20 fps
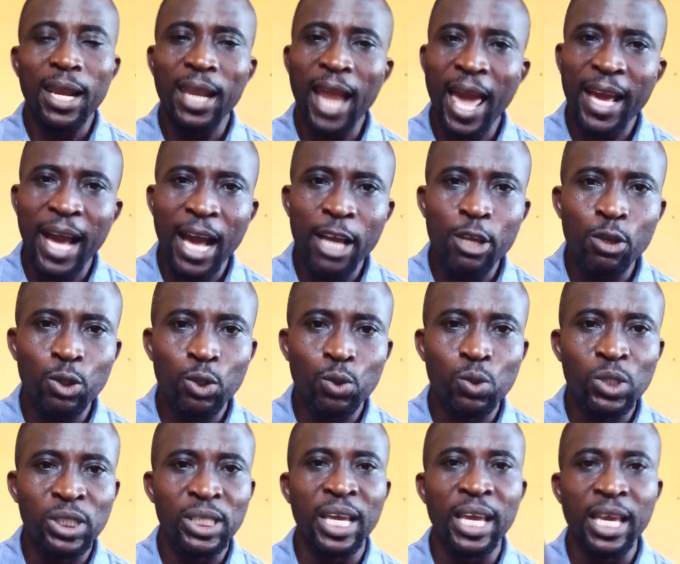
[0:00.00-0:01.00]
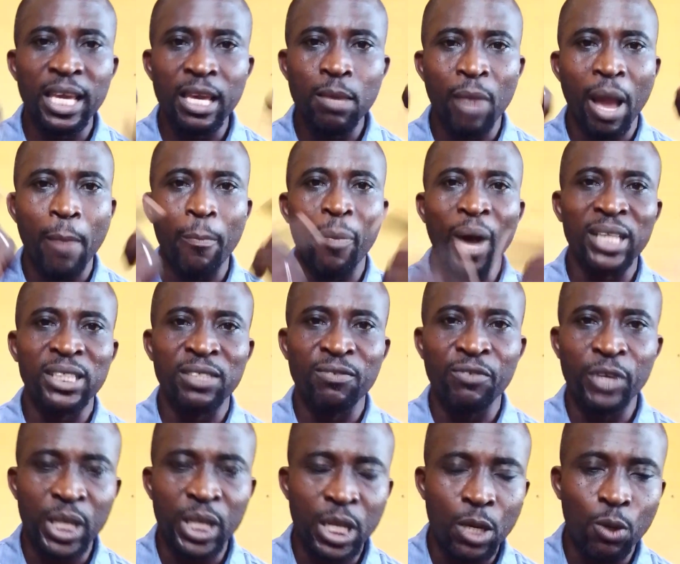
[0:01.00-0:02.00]
Like I used to say in my
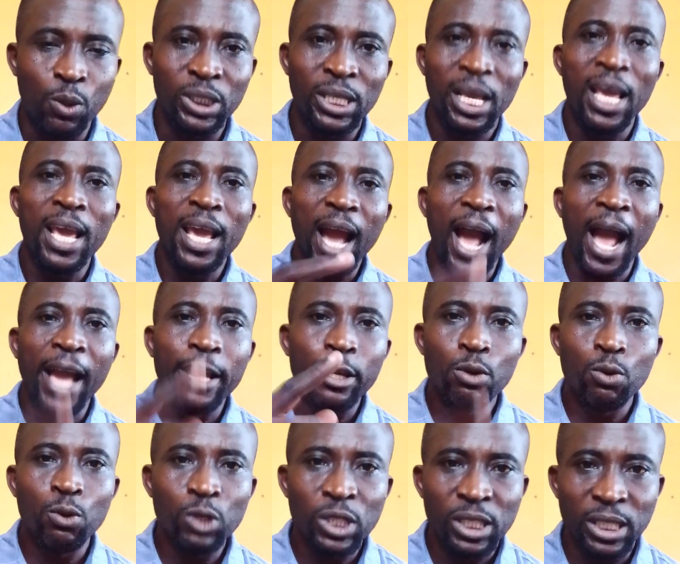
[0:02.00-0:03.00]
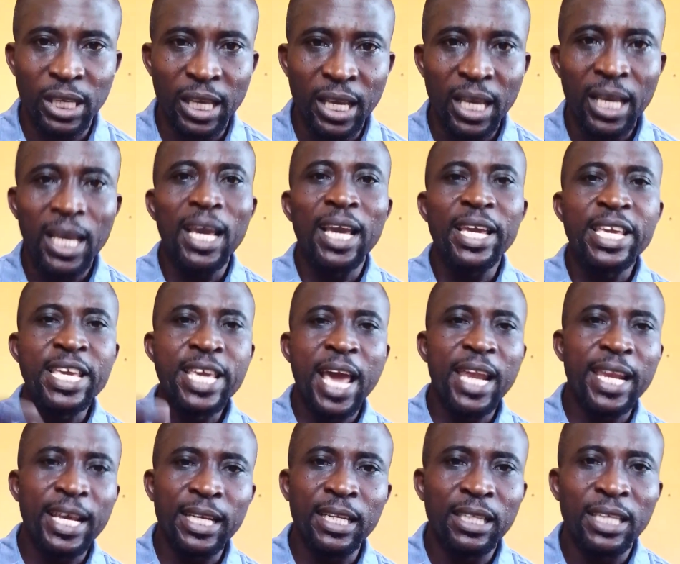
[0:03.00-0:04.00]
past videos, I do say
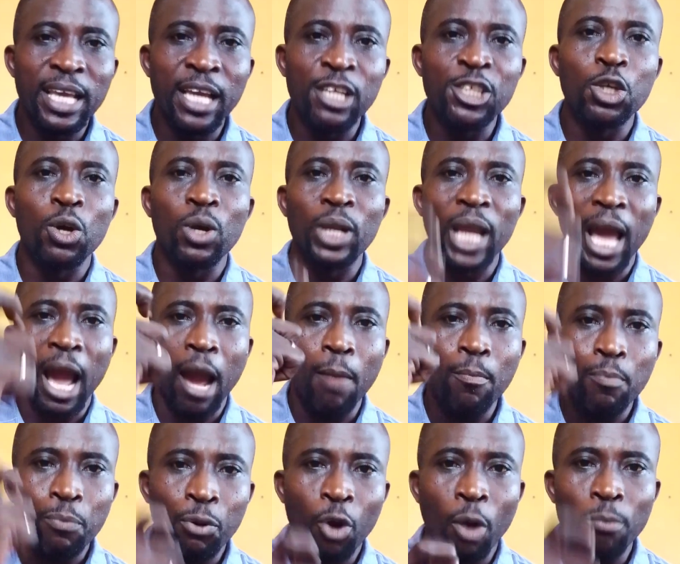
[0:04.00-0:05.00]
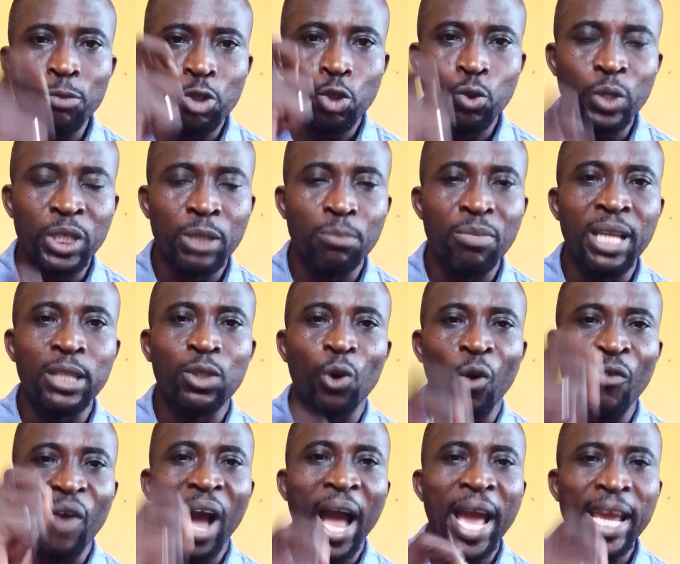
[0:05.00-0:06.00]
early detection and prompt treatment
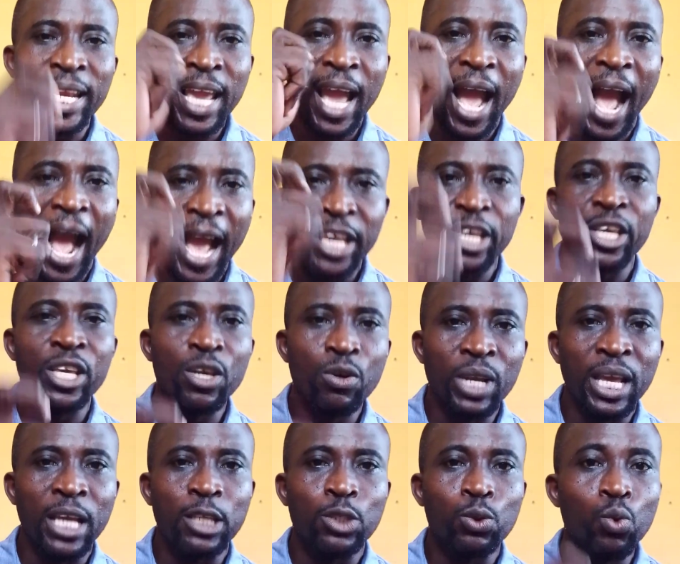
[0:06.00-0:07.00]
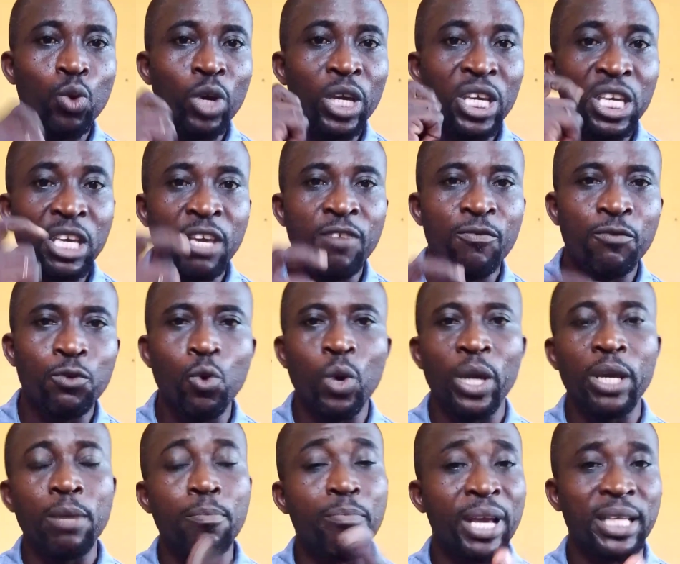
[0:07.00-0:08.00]
of any eye illness will give
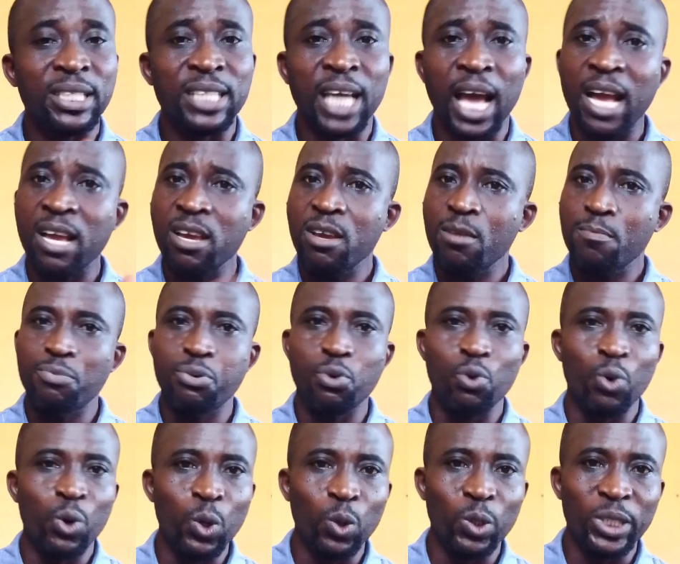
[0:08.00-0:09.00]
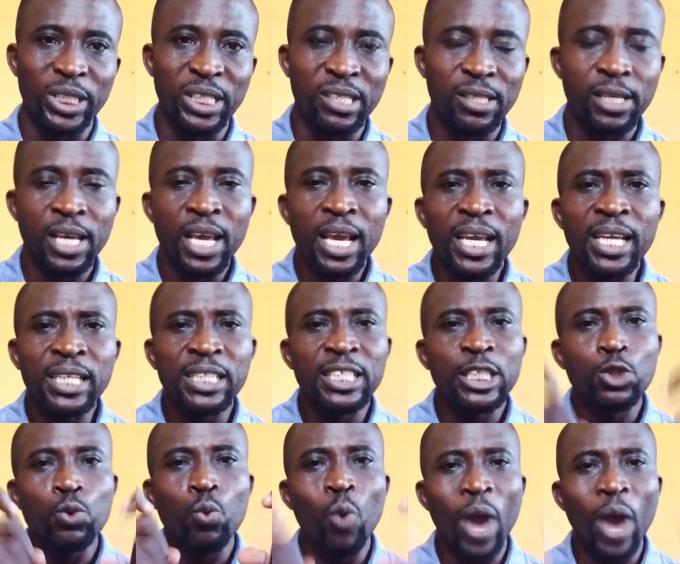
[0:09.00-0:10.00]
you a better prognosis.
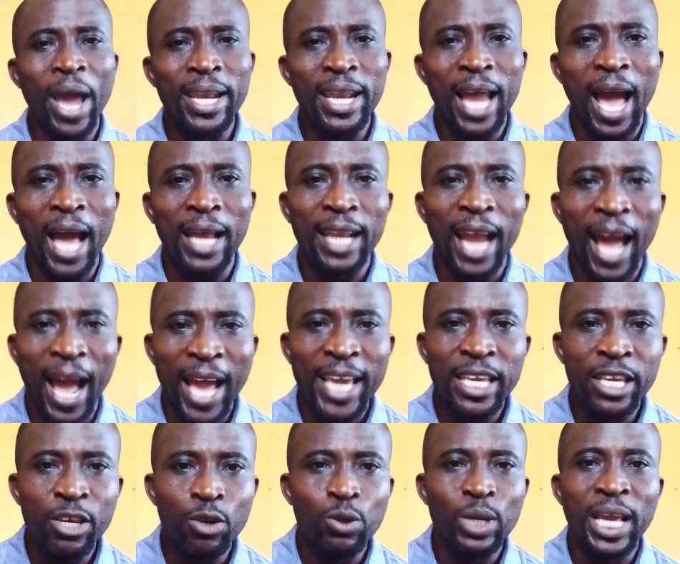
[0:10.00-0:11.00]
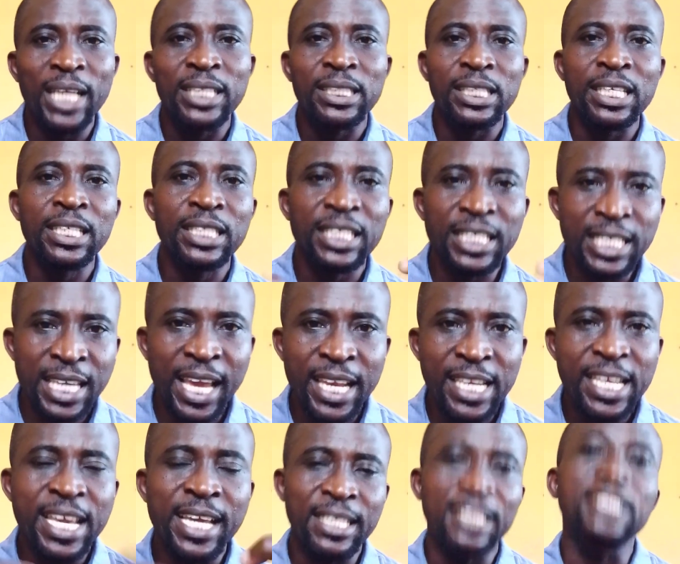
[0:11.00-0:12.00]
It is when an eye illness is
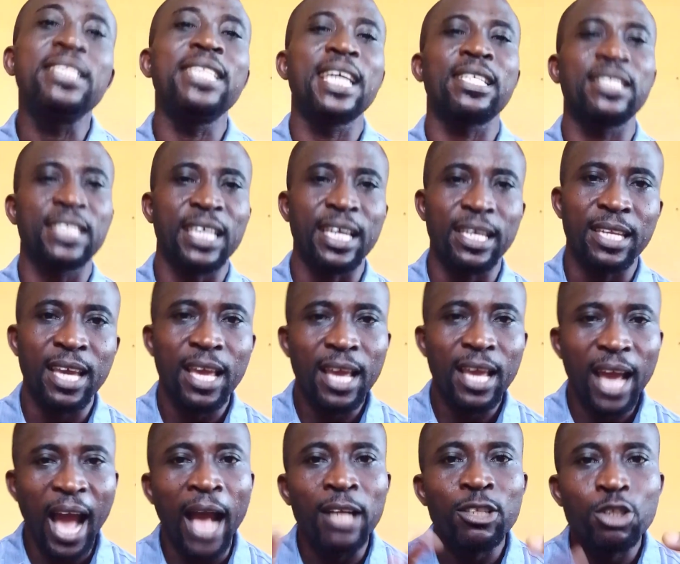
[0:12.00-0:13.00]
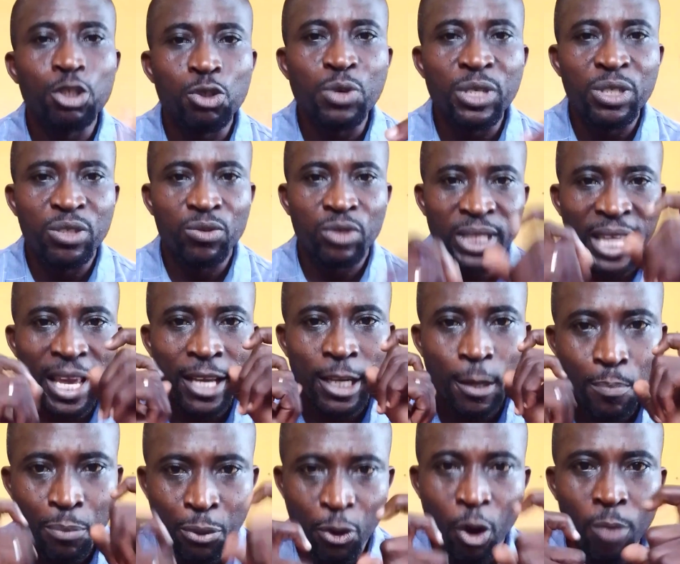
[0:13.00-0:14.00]
earlier detected and
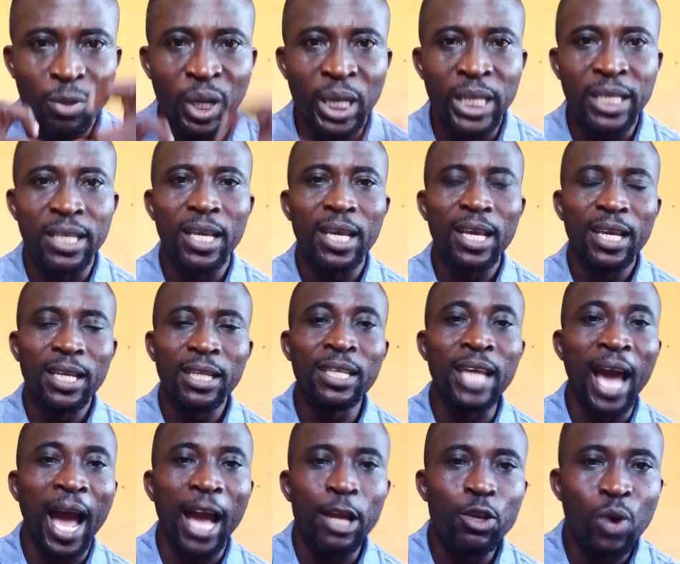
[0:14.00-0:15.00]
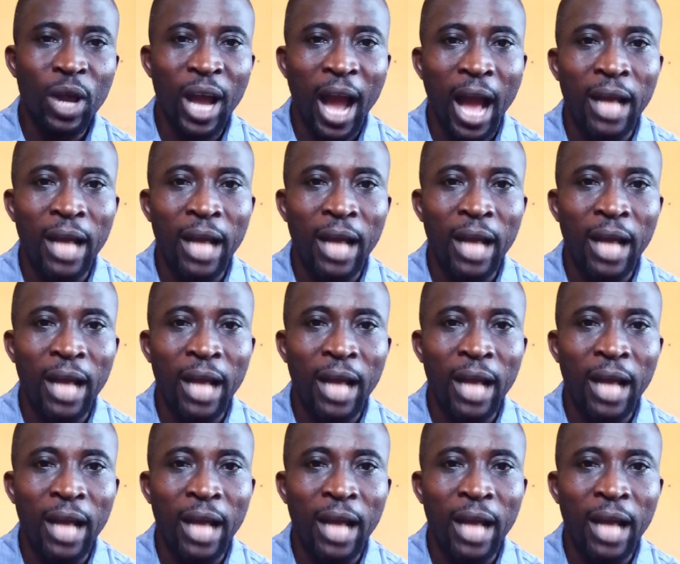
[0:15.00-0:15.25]
treated promptly that